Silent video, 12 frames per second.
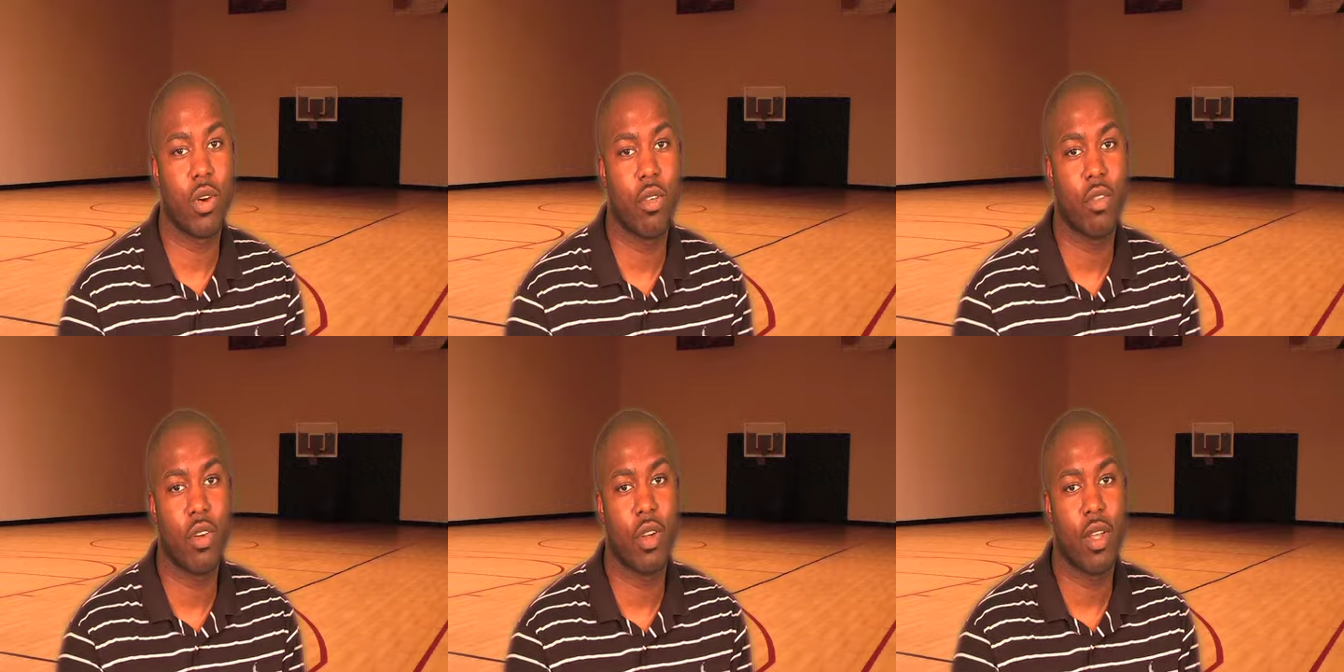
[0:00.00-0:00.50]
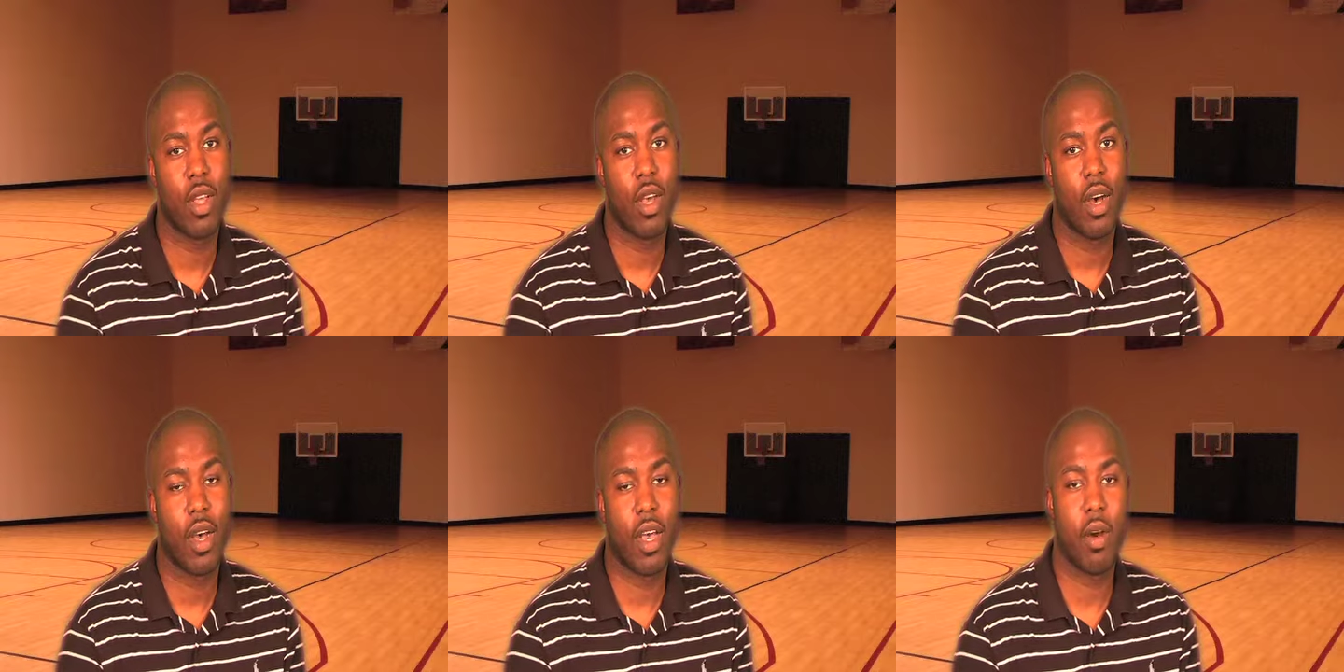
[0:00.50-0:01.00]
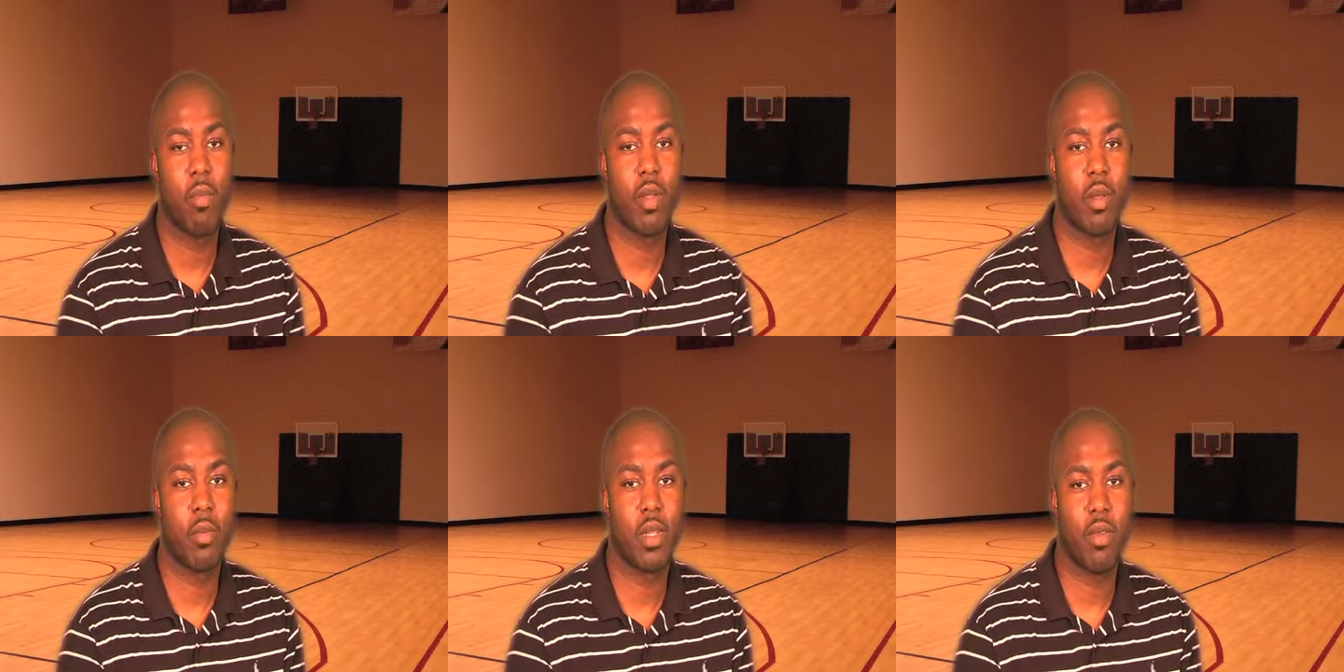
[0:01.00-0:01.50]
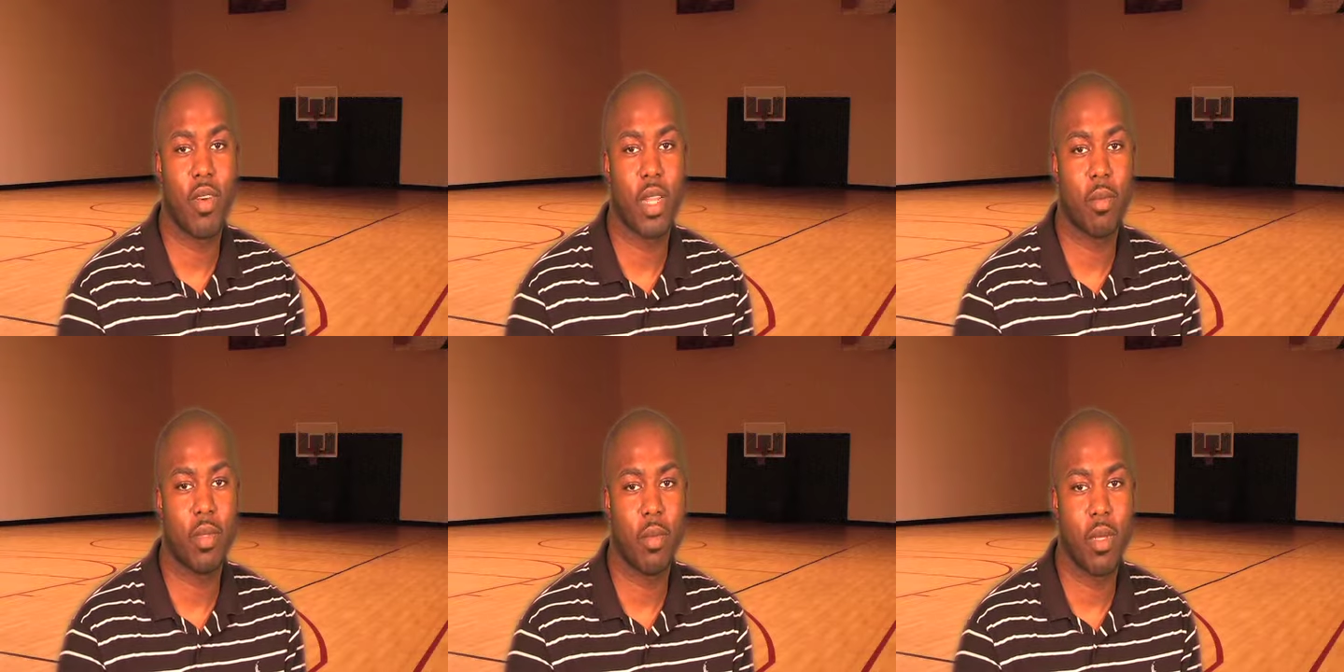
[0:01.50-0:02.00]
over helping them
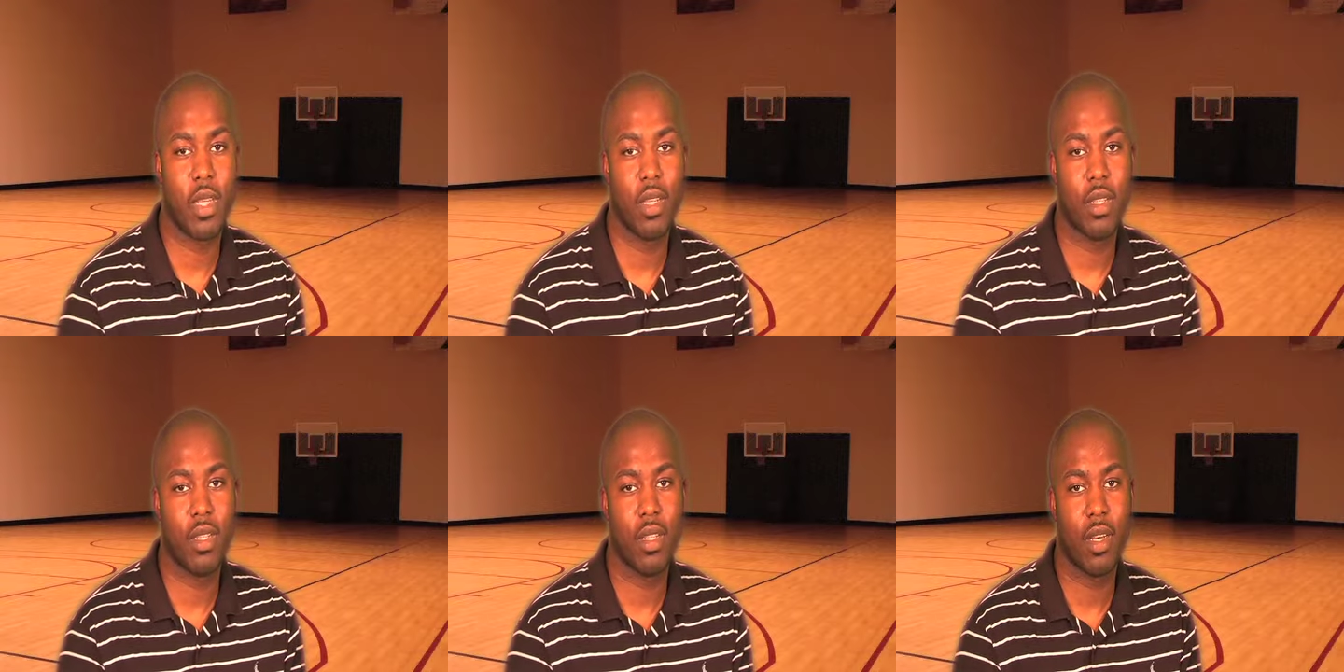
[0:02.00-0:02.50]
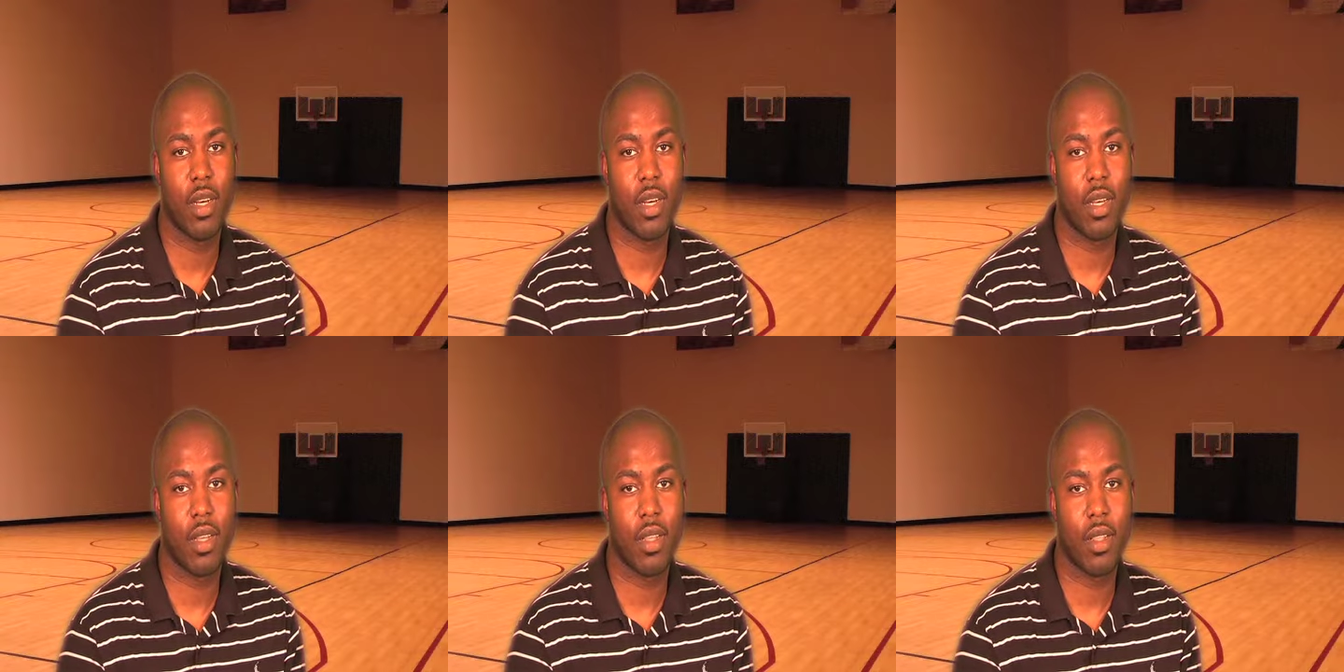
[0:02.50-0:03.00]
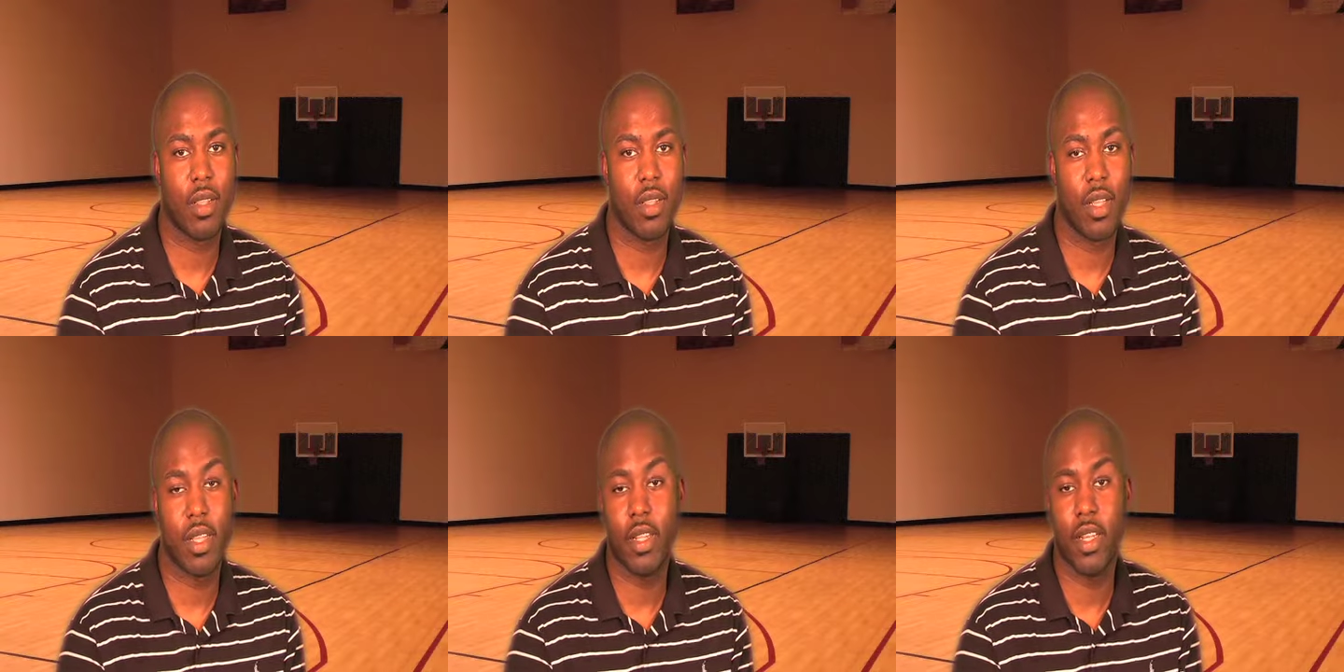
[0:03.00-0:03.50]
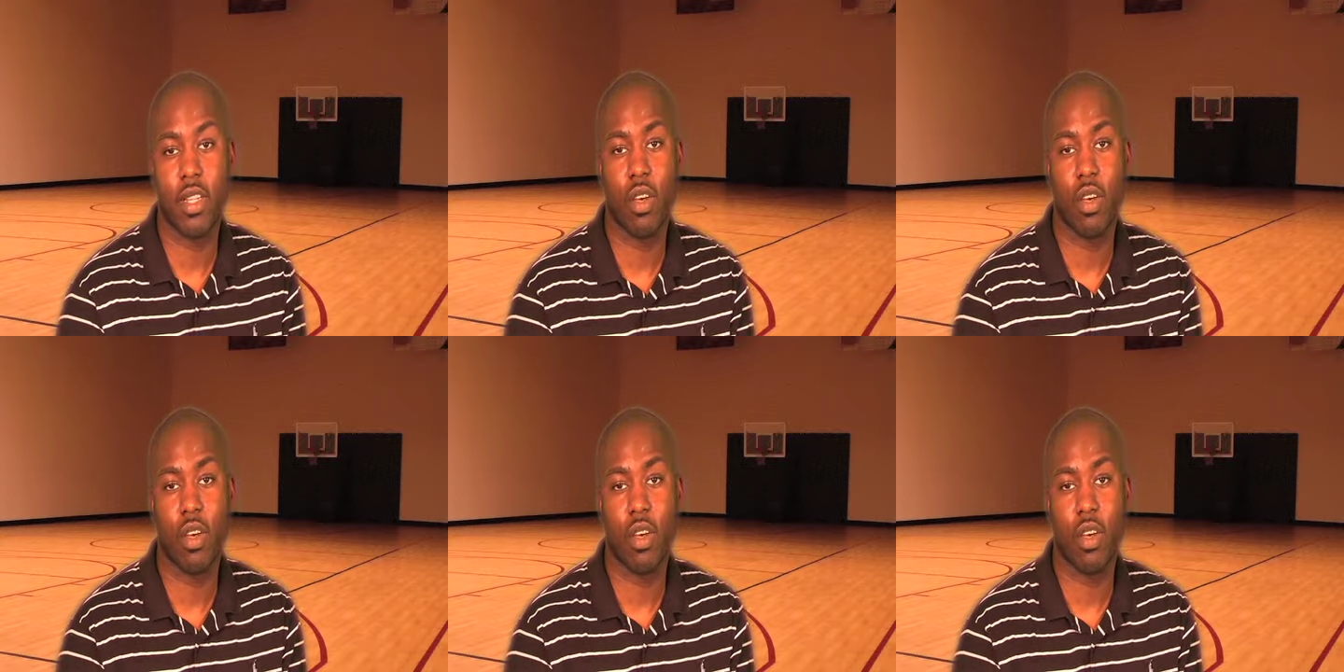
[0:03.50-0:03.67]
develop to be the